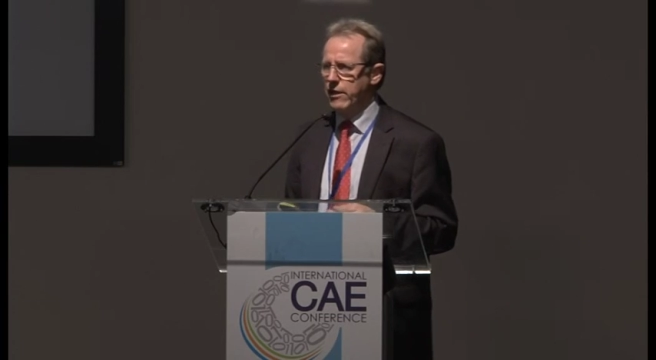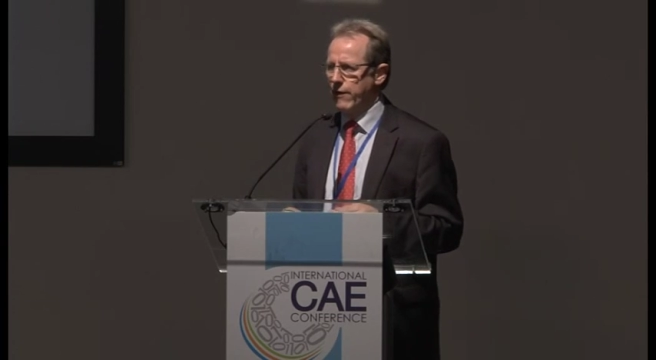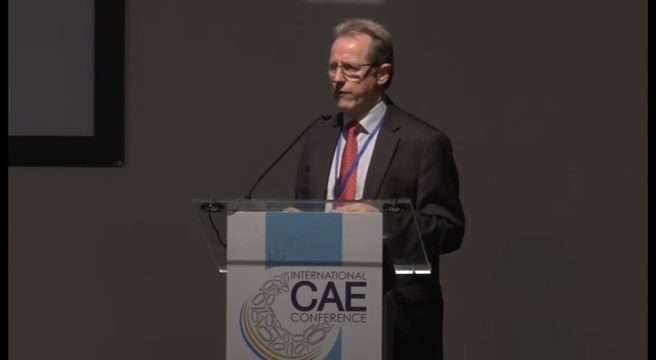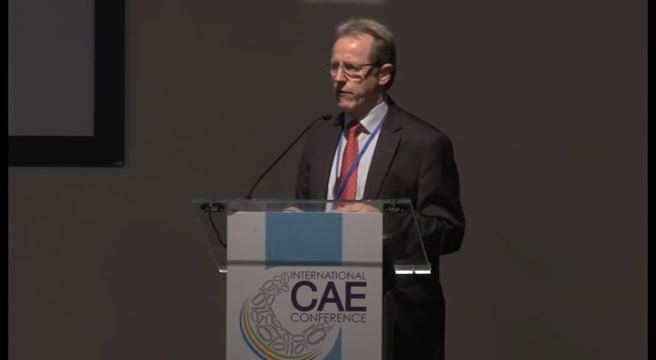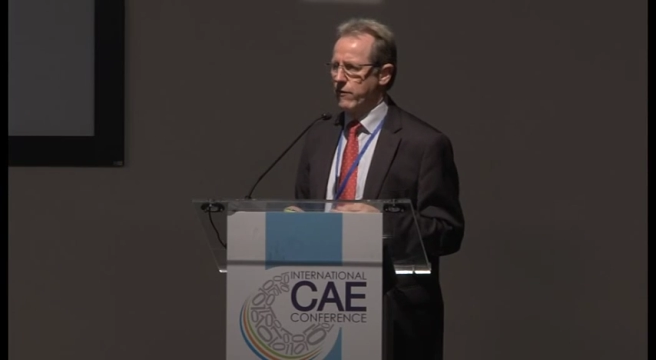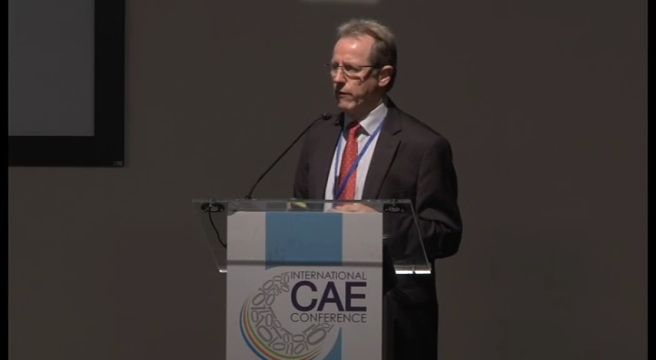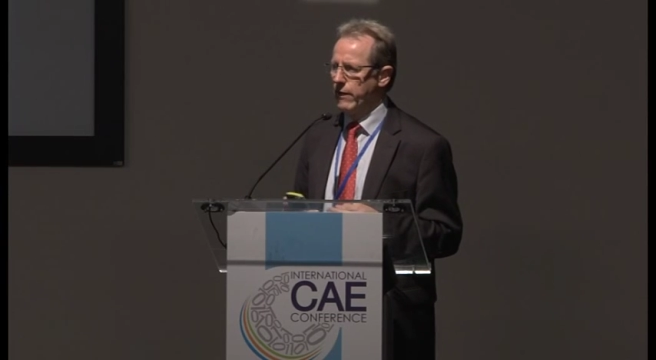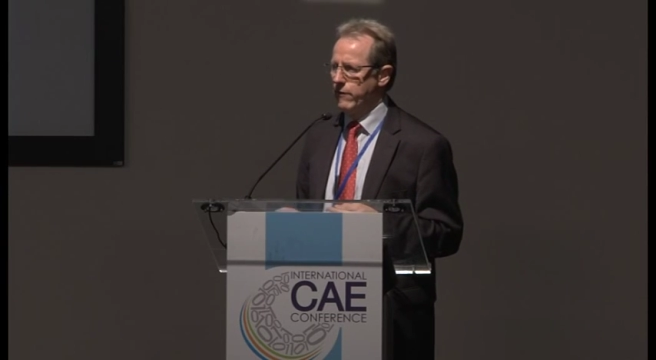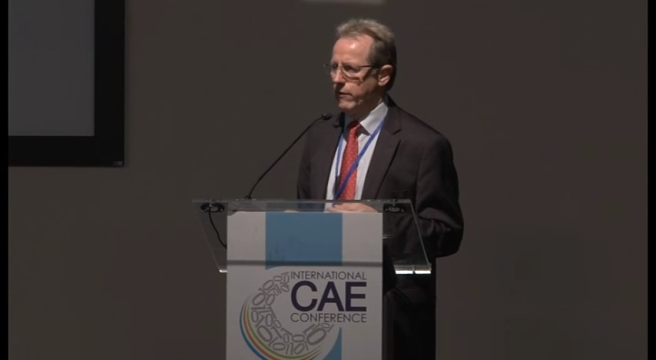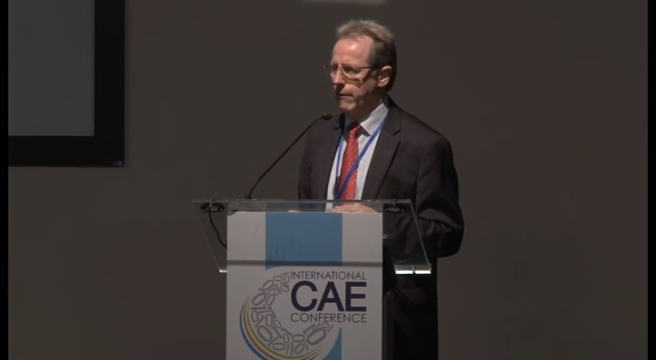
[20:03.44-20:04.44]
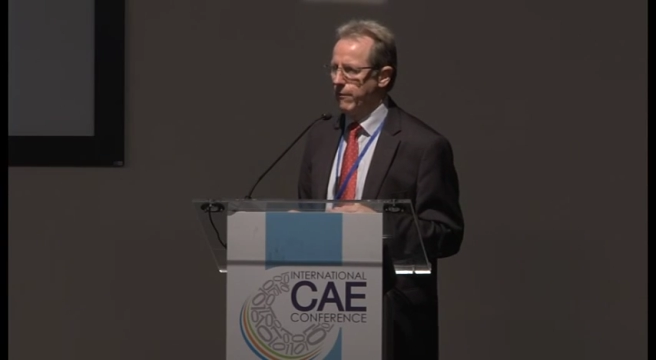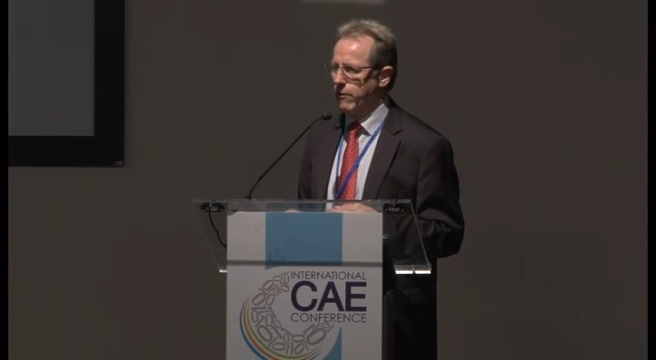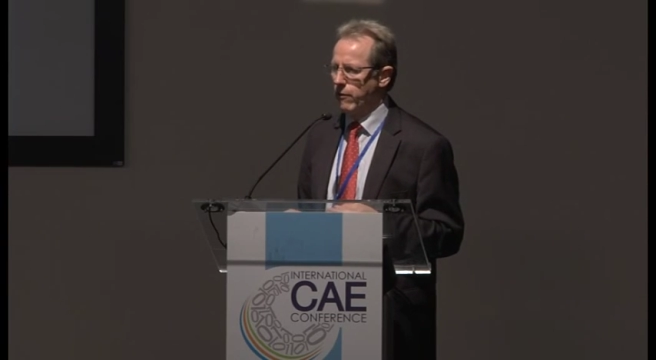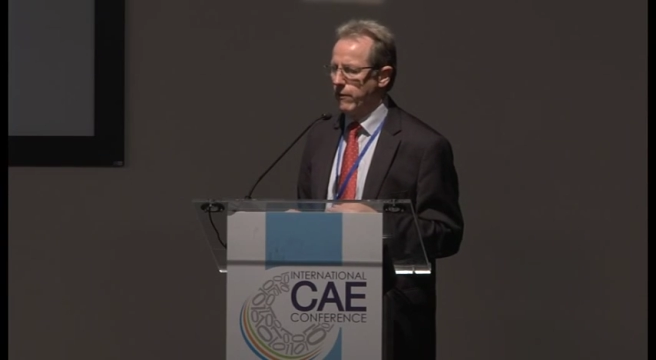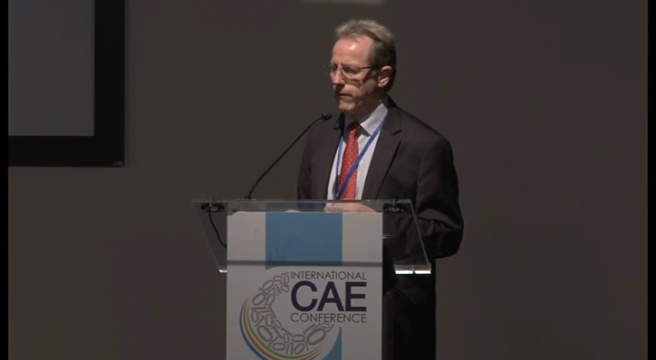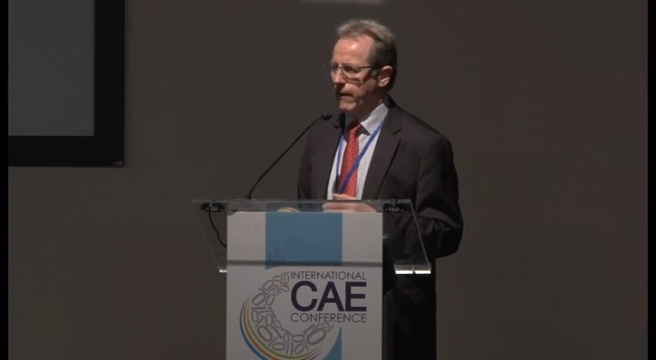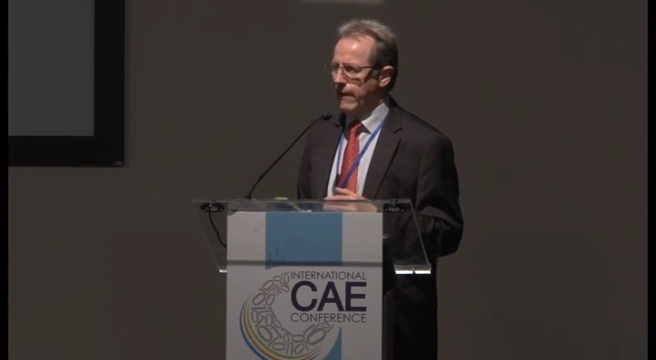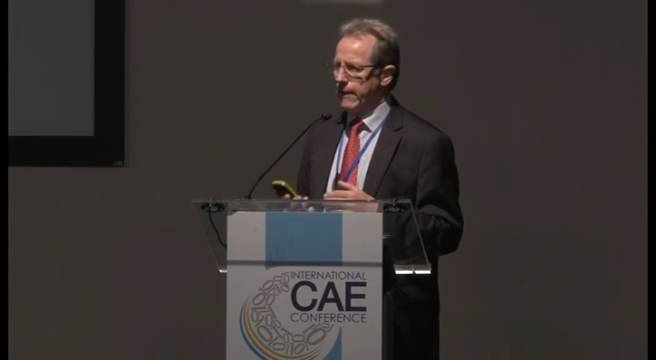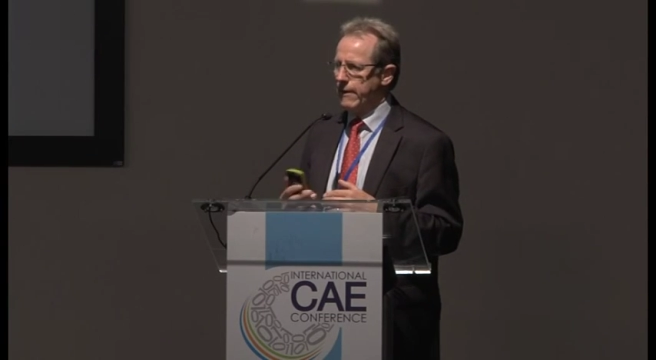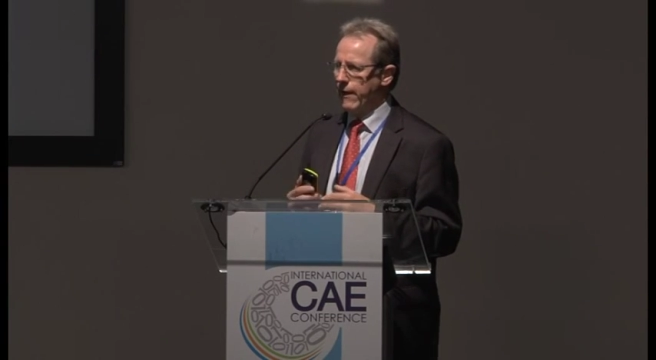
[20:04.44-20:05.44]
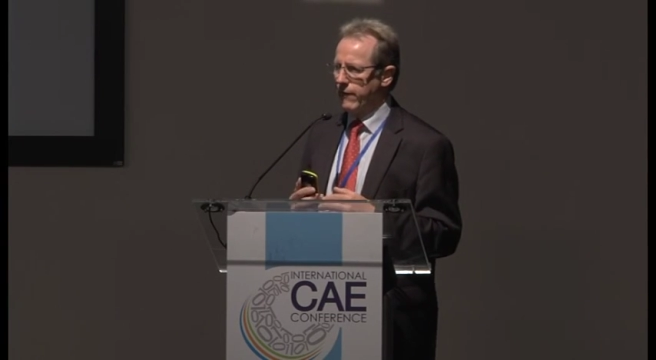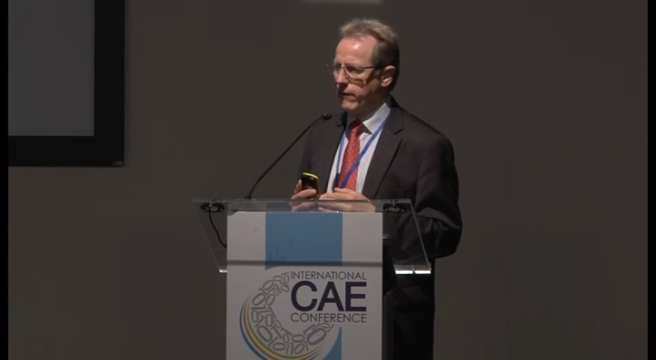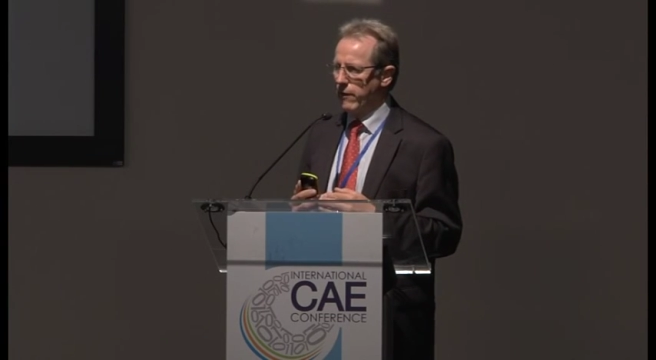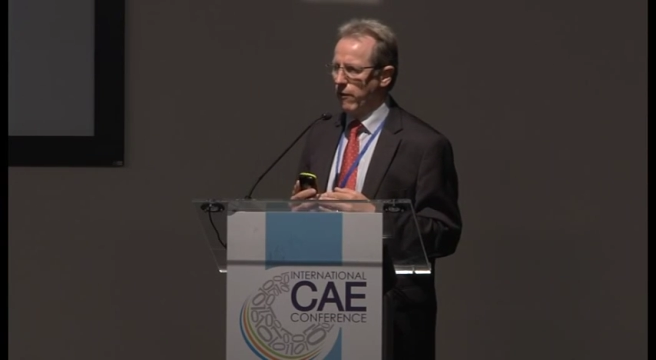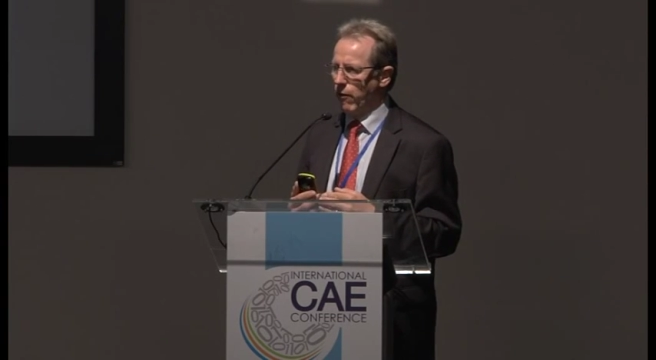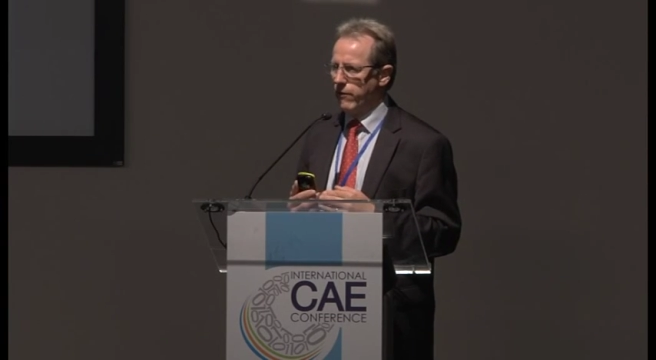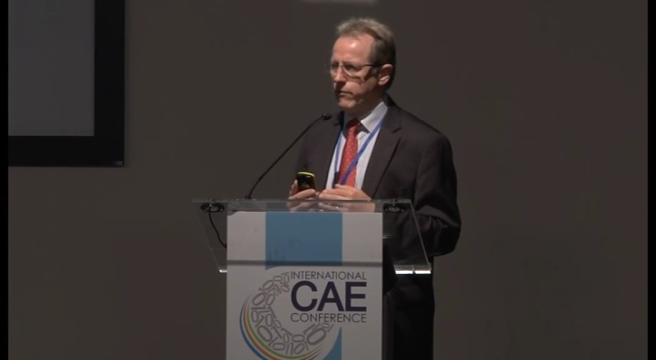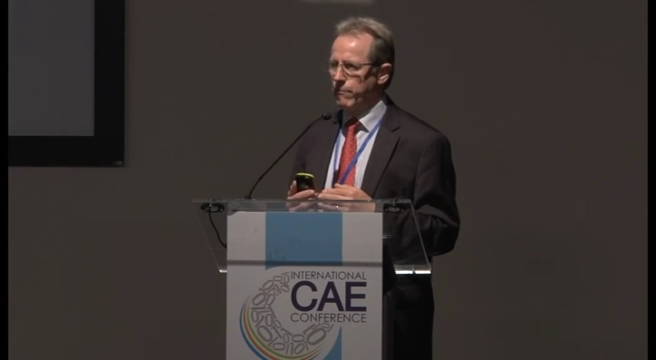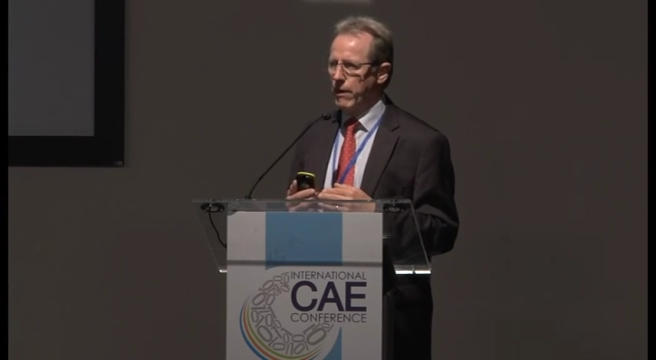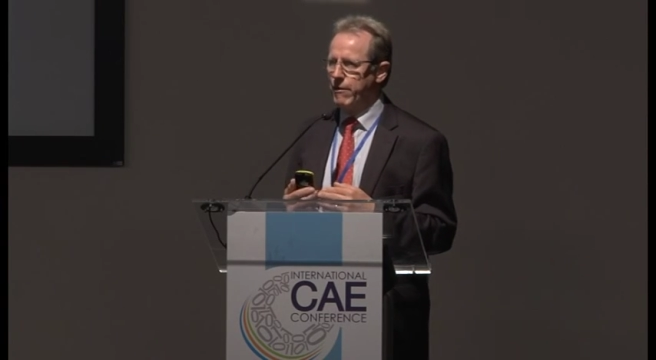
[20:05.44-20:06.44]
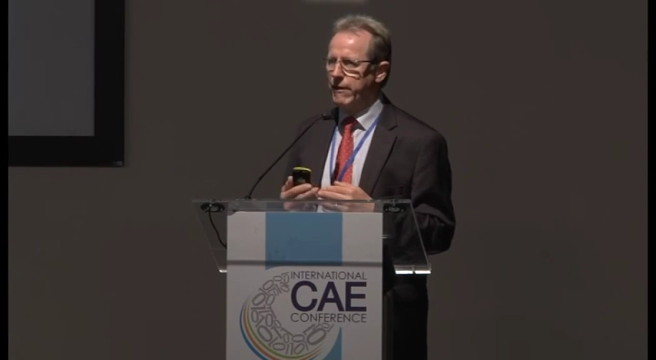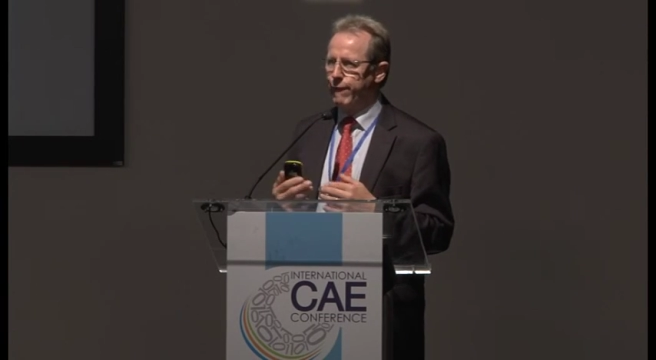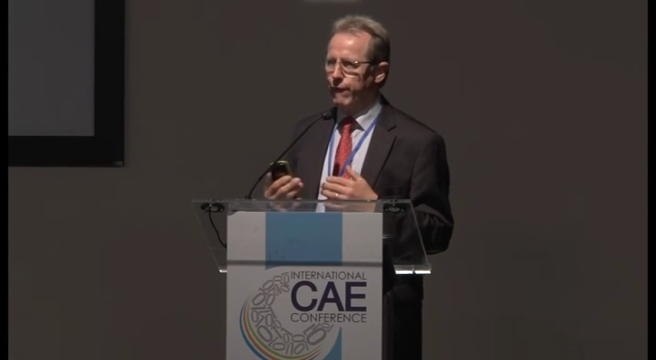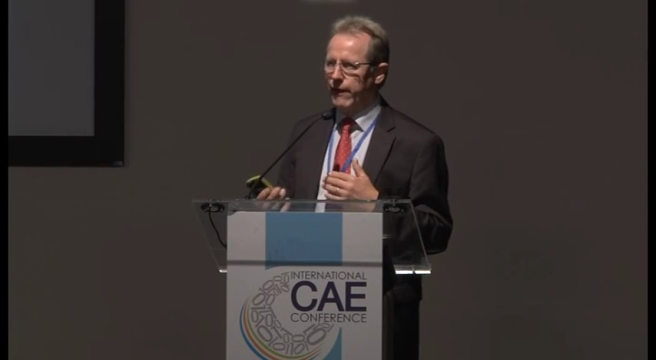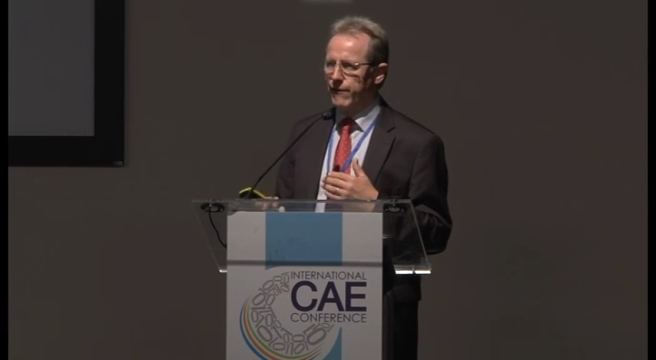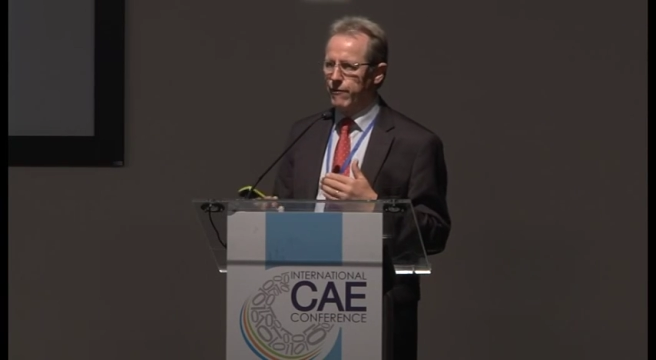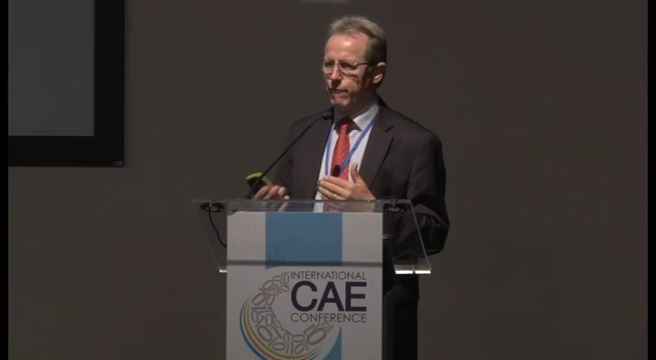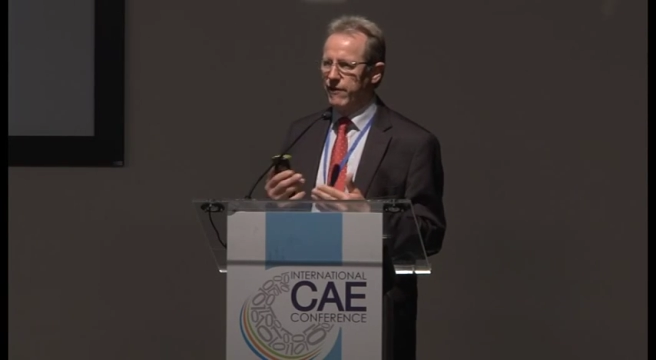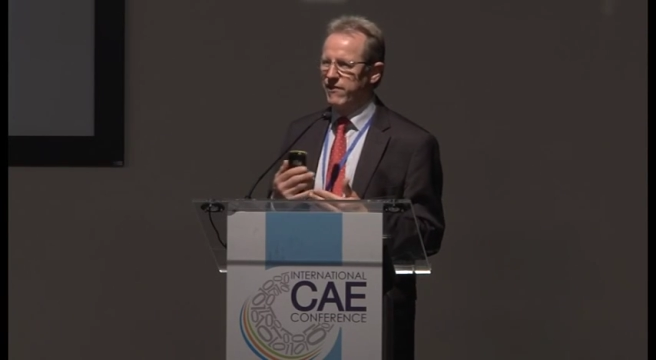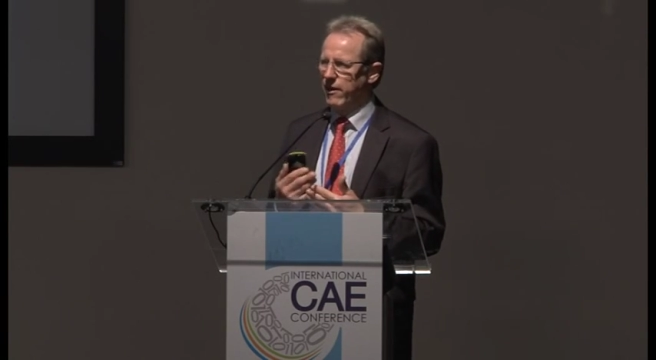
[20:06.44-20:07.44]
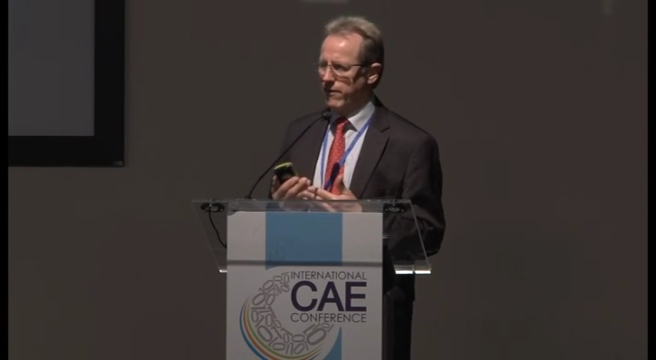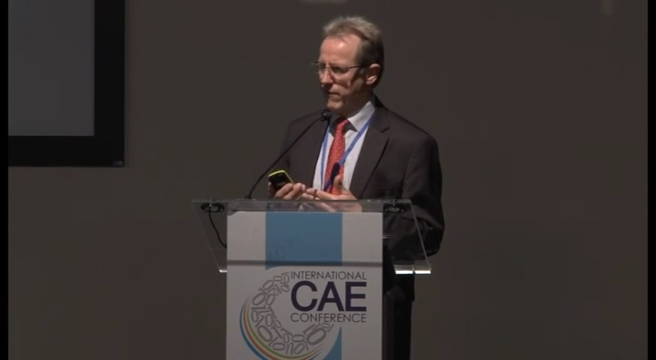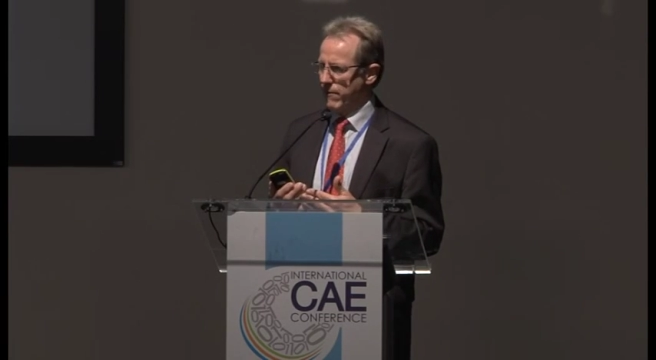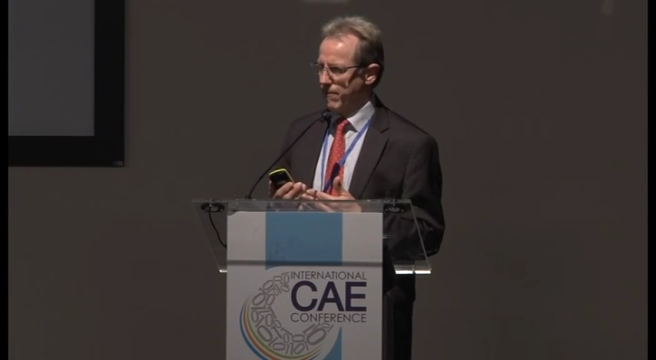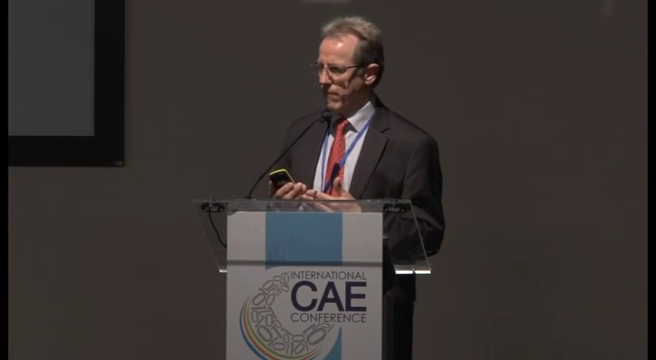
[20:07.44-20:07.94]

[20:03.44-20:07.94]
test so easily, because testing also maybe reflects the results.